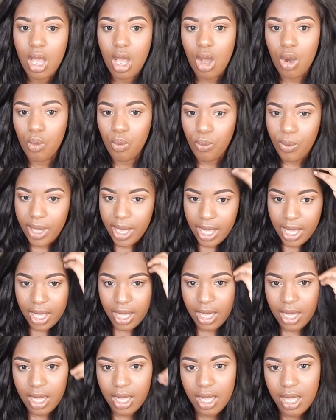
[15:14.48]
a
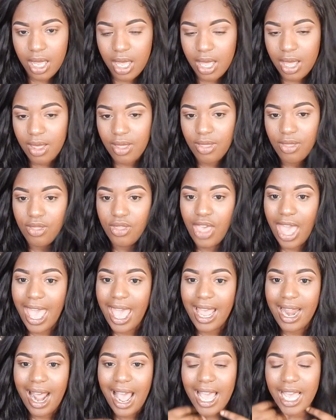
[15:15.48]
wig
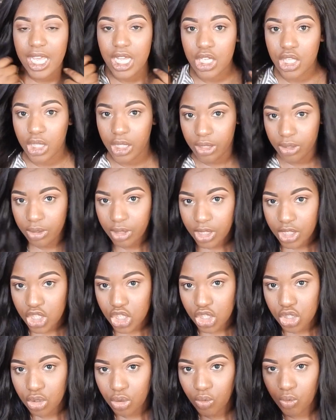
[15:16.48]
that I can literally
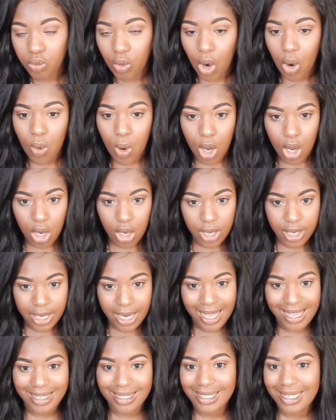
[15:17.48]
just throw
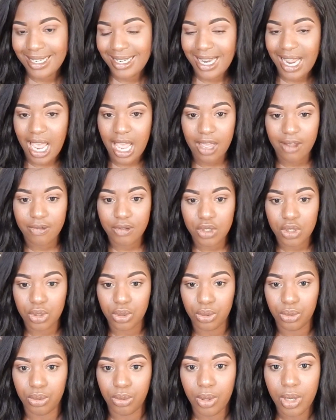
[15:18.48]
on and didn't have
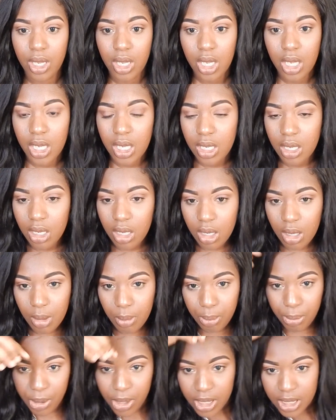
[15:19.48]
to
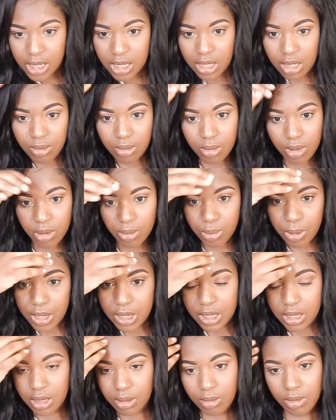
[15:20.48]
put
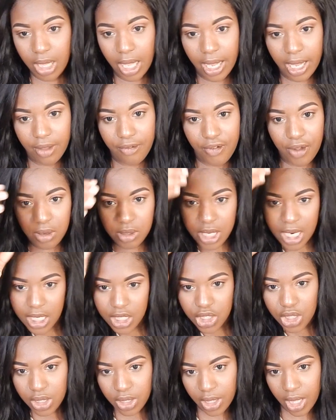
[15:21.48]
some like
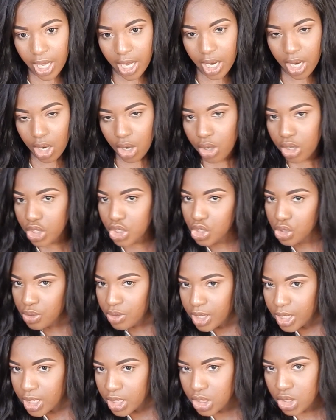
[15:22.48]
foundation there,
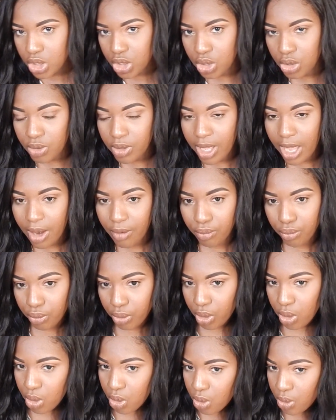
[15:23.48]
do this, do that
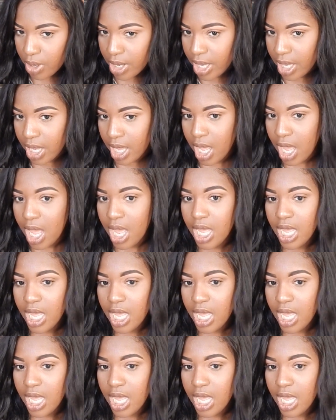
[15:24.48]
real quick,